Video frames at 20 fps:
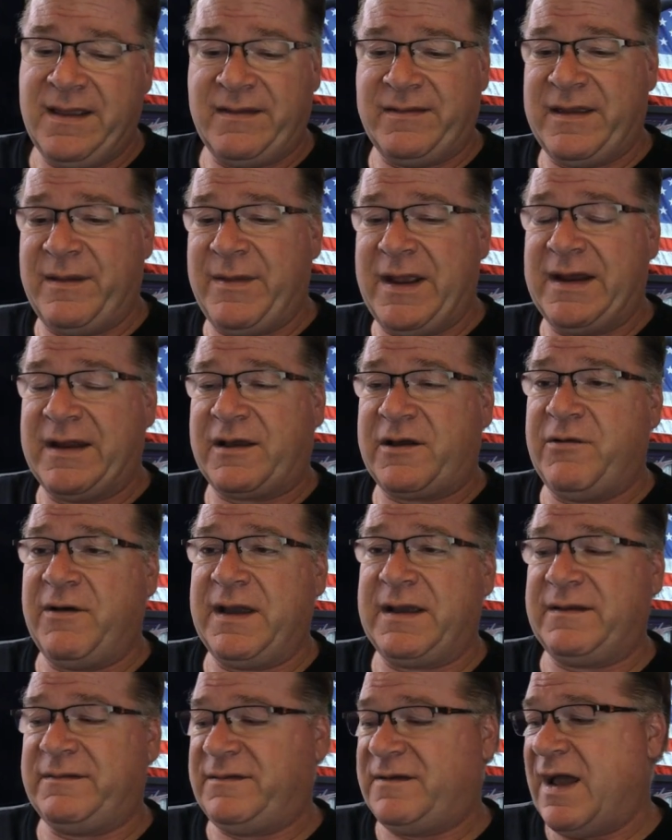they made a
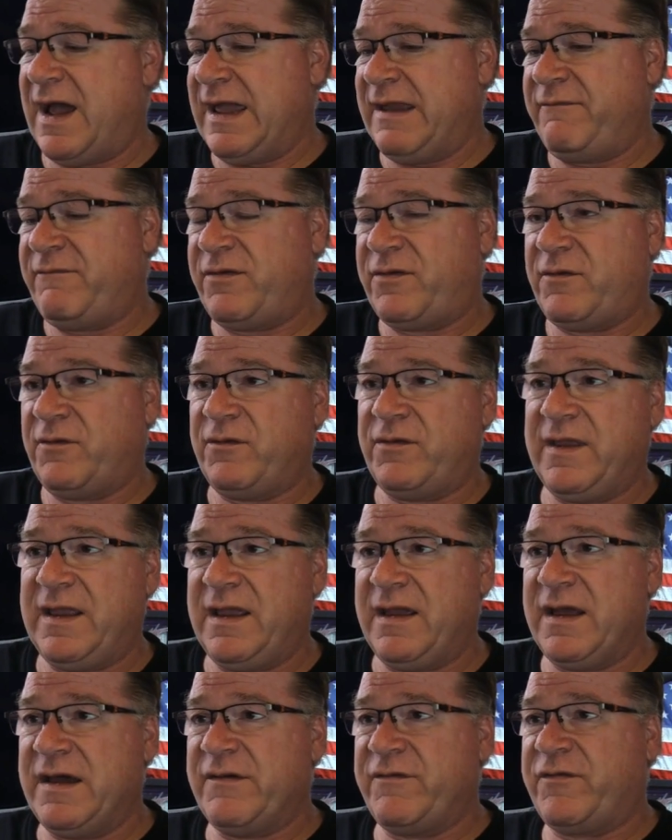quick dive through
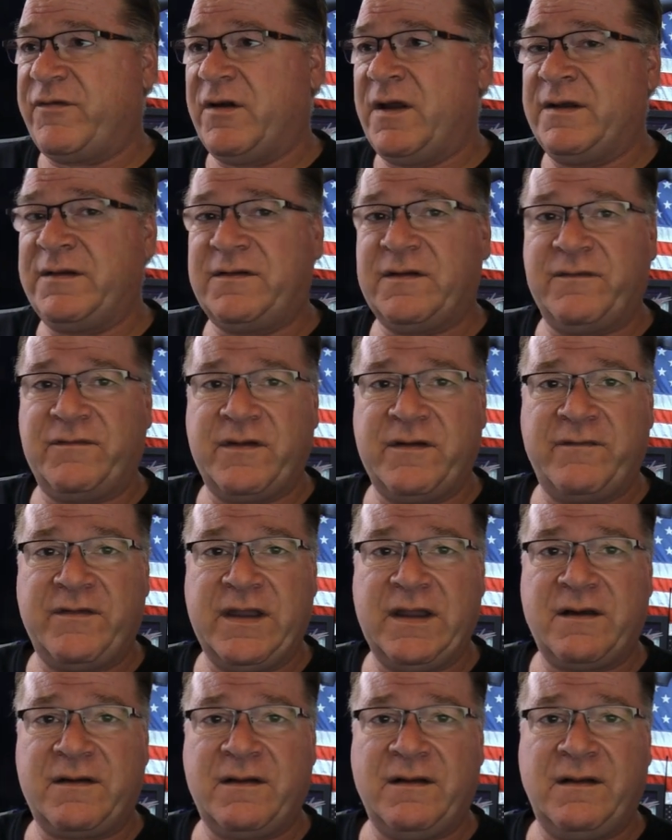the uh, front of the
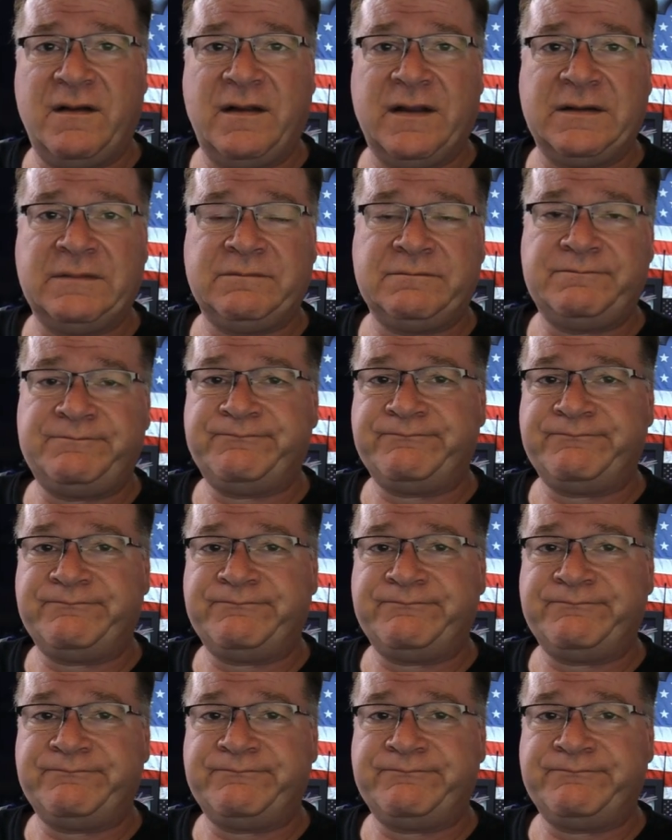vehicle and